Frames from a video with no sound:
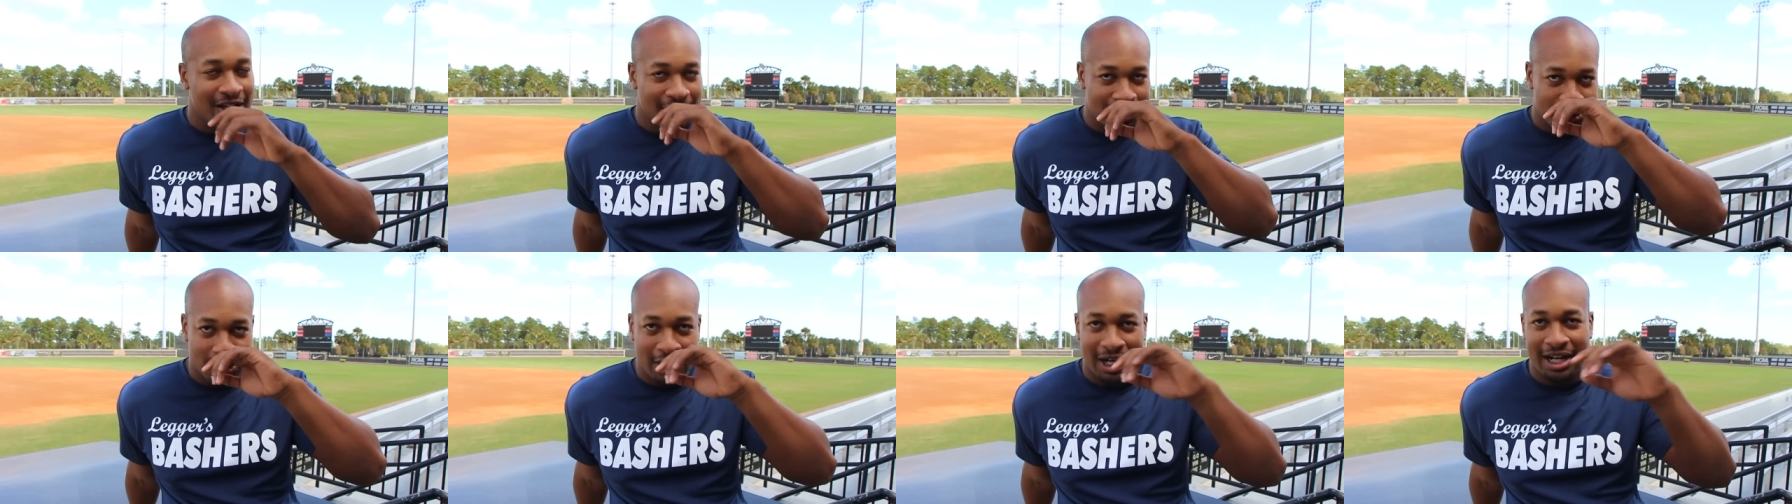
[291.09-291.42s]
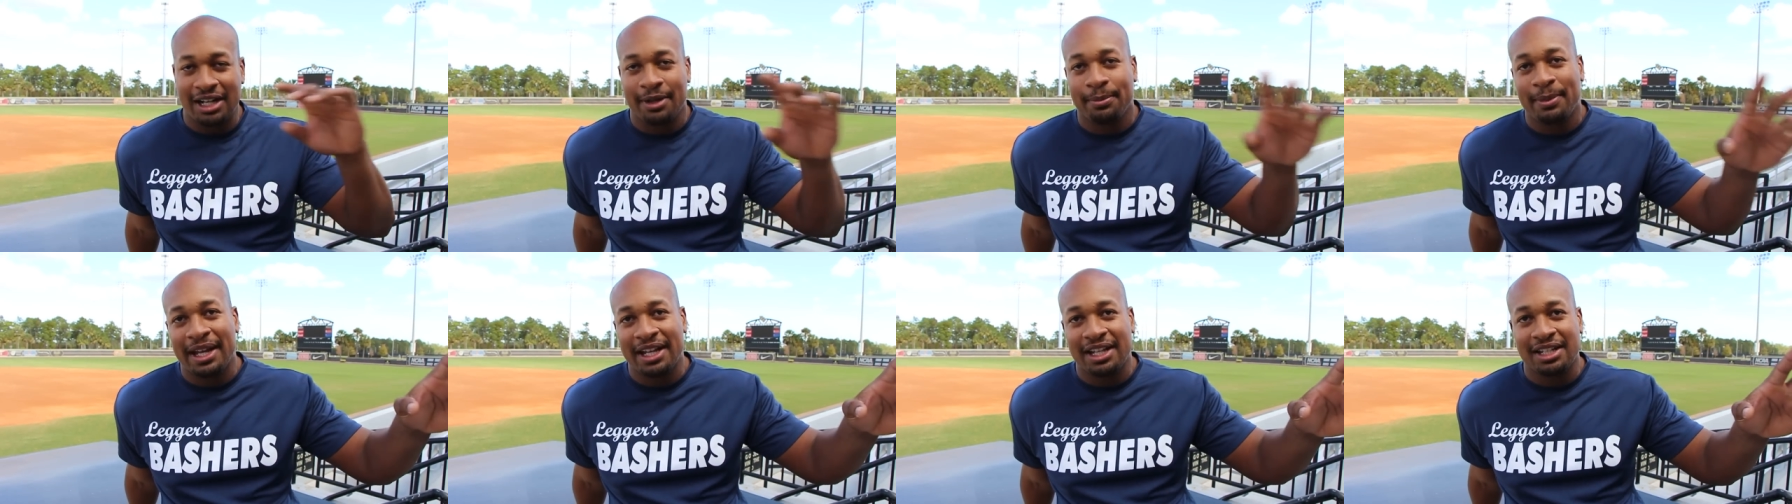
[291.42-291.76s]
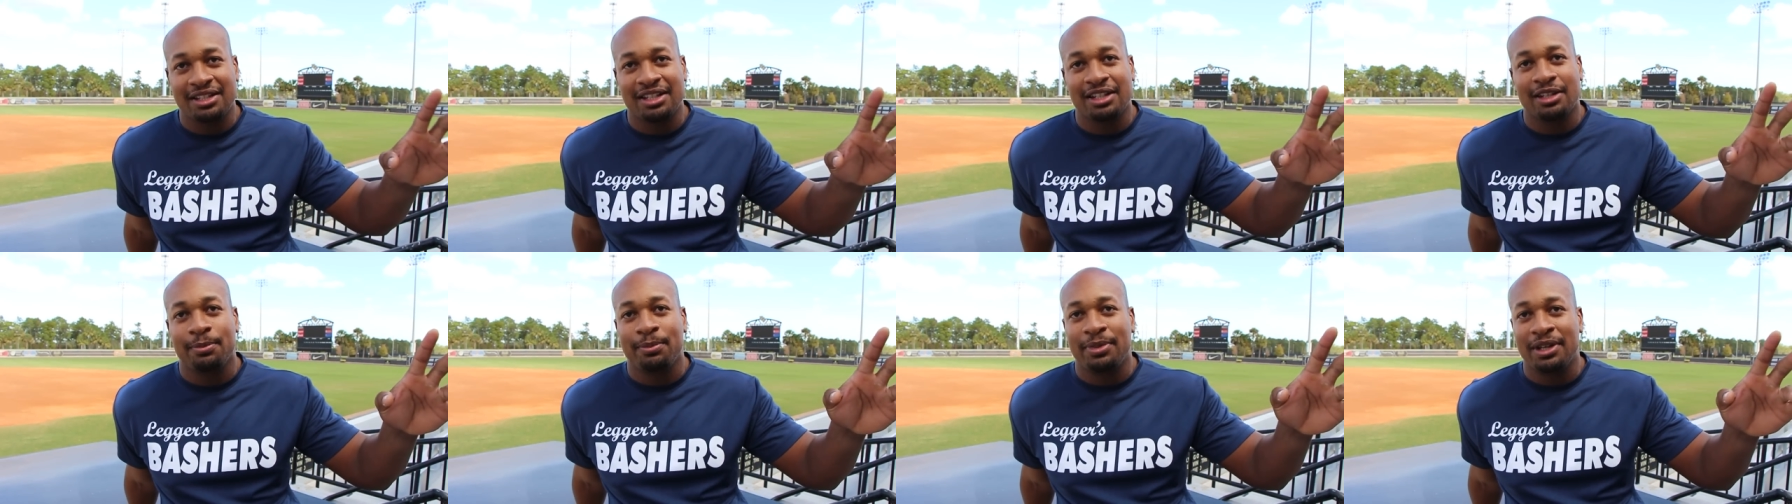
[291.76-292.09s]
trying to make it
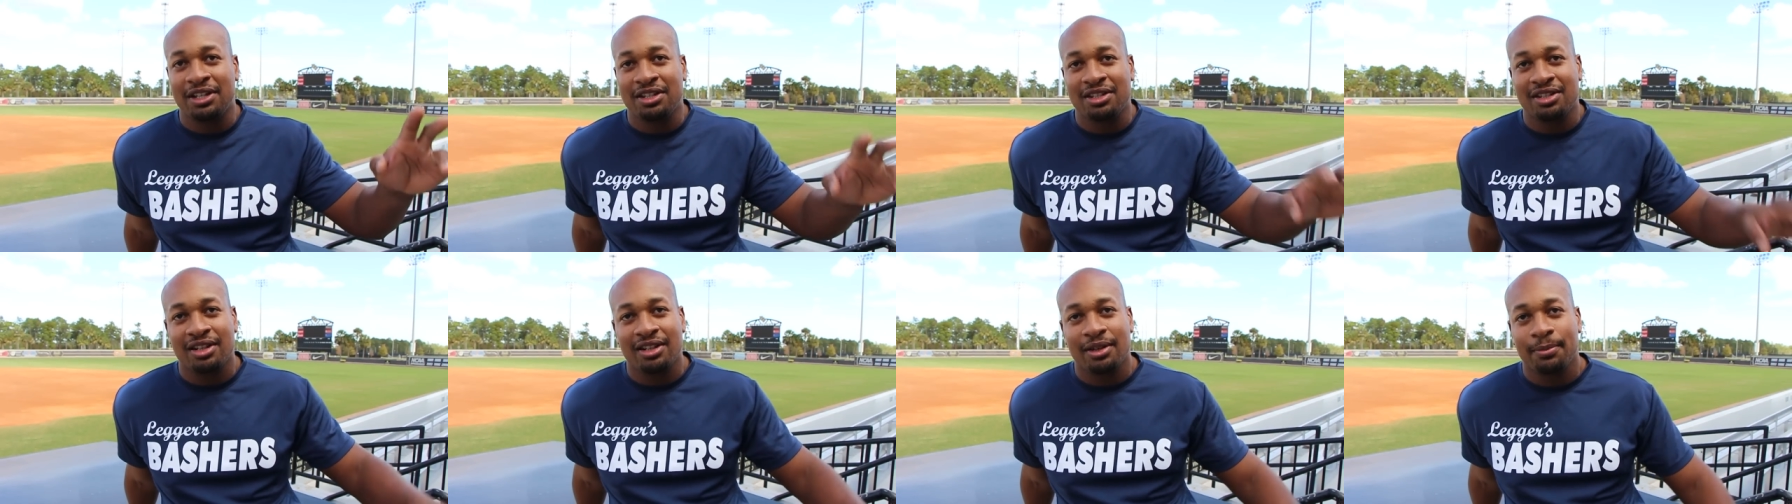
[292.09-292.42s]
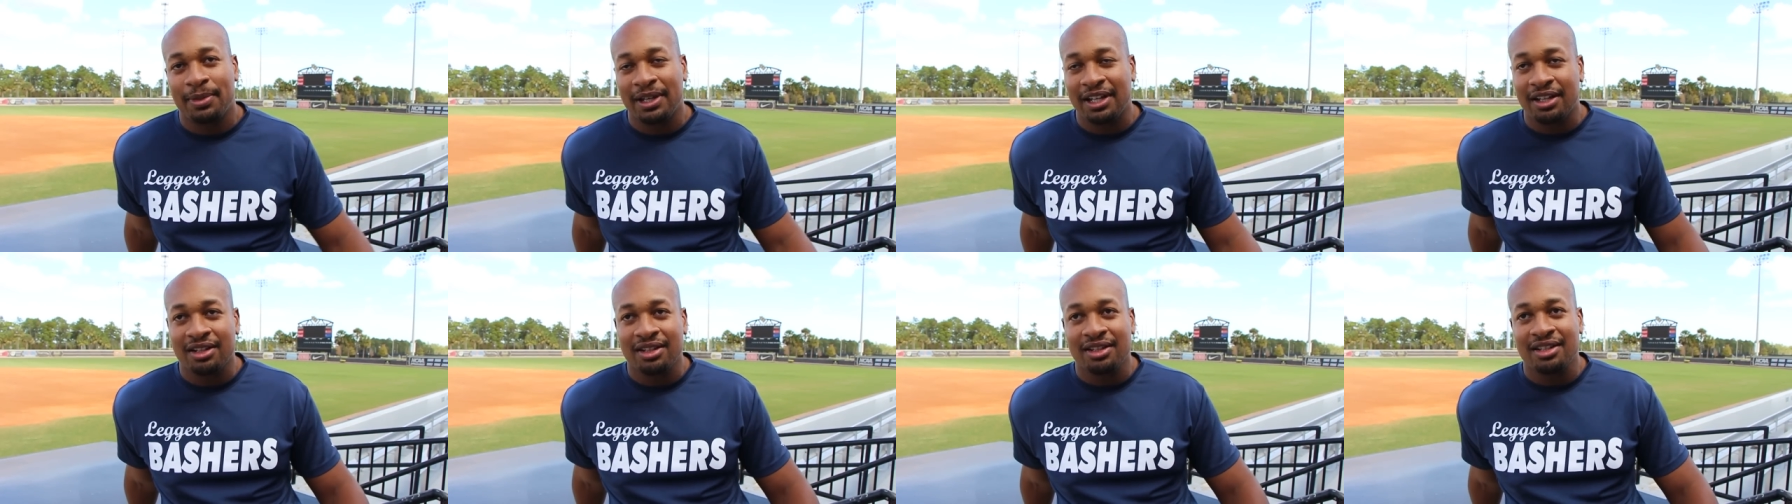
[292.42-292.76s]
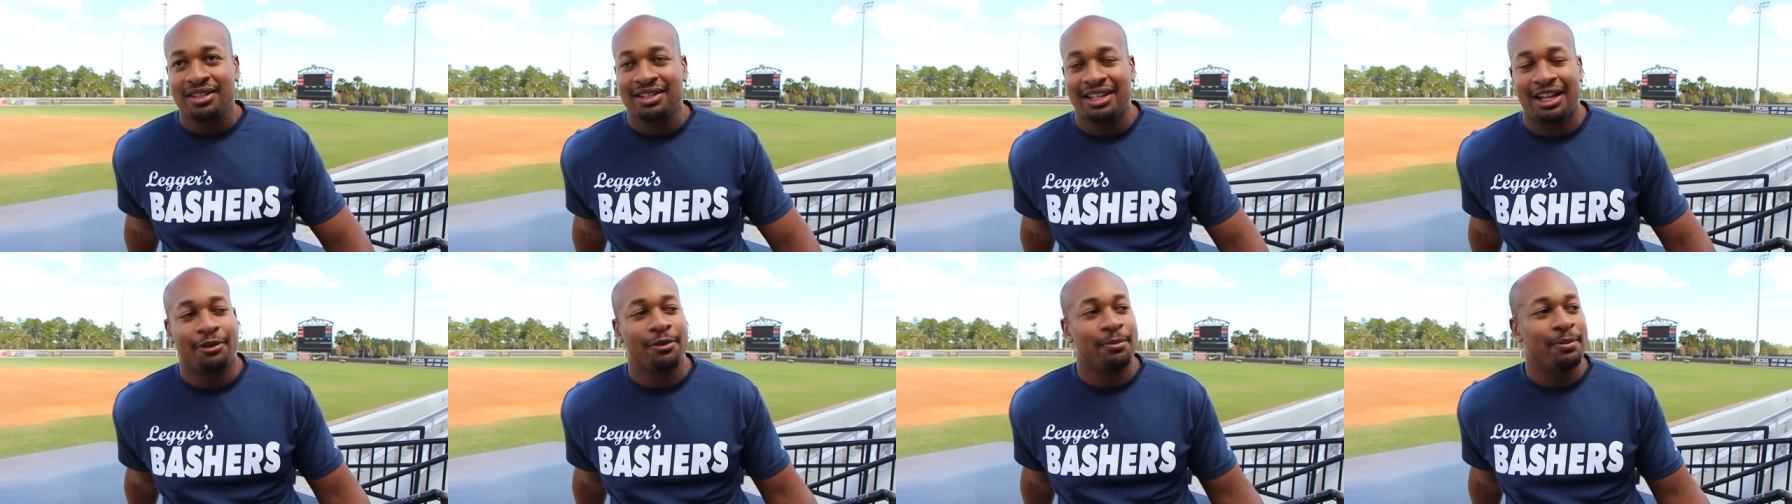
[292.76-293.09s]
to the big big
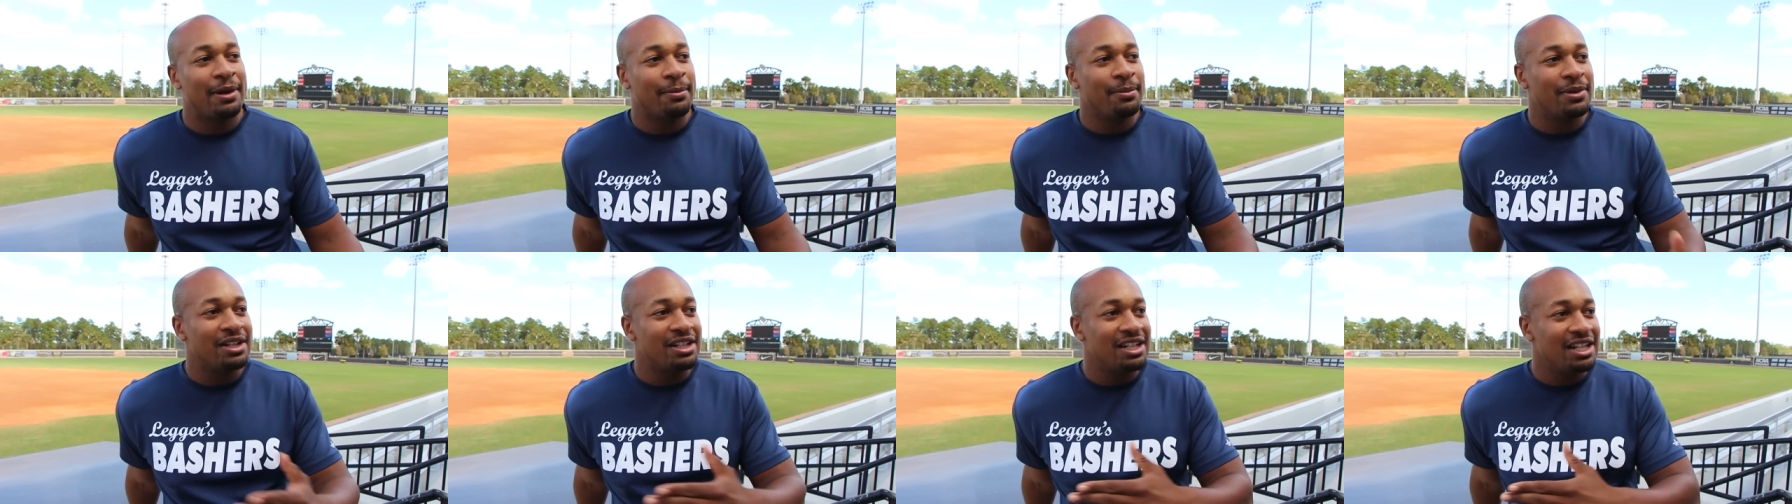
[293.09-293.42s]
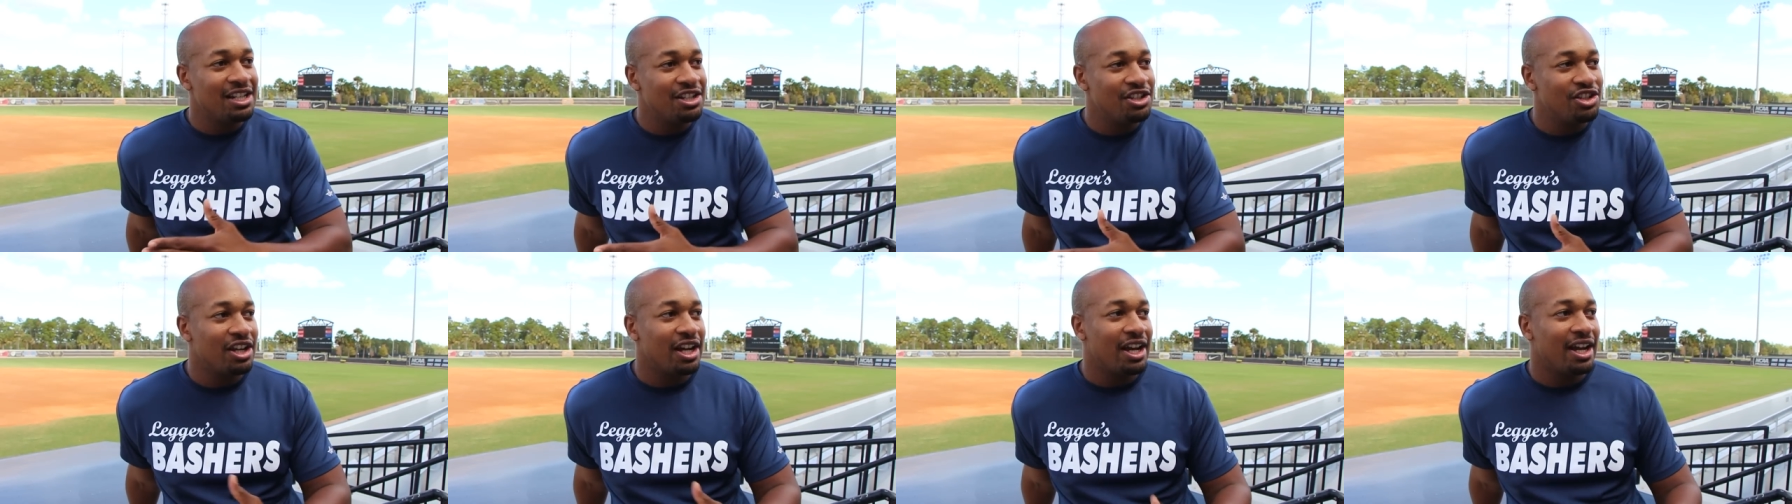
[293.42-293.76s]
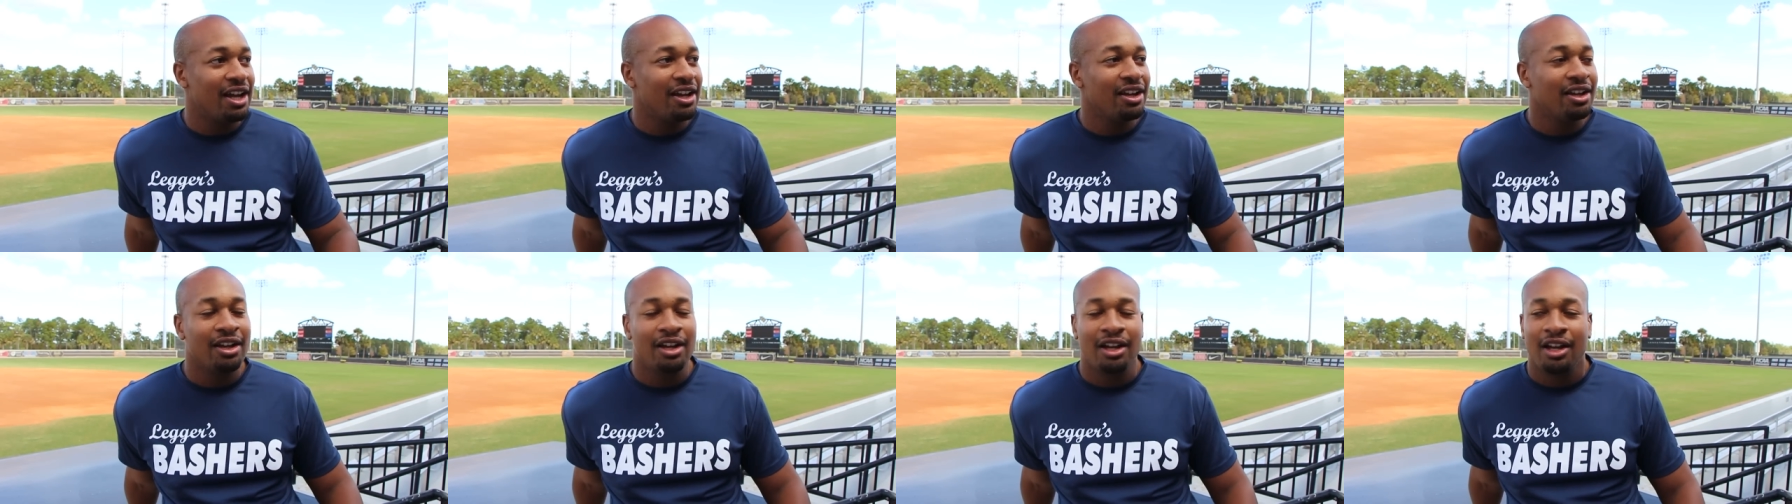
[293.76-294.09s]
leagues. I remember
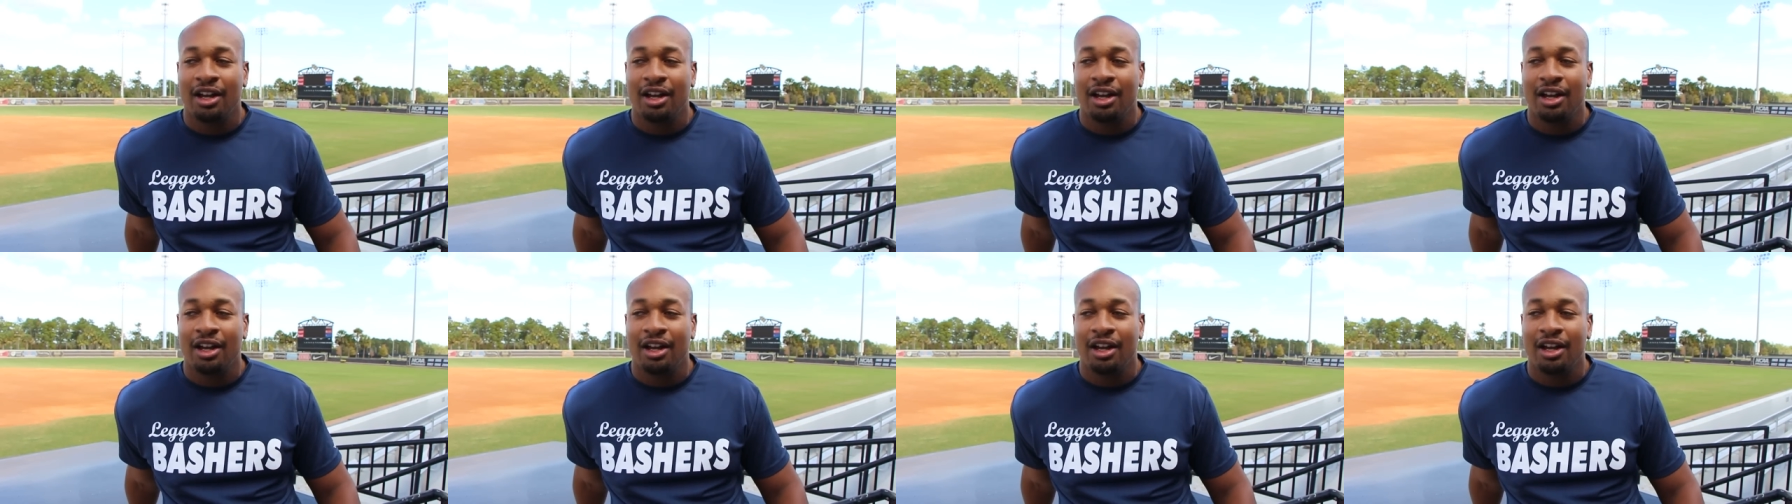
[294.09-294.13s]
DJ.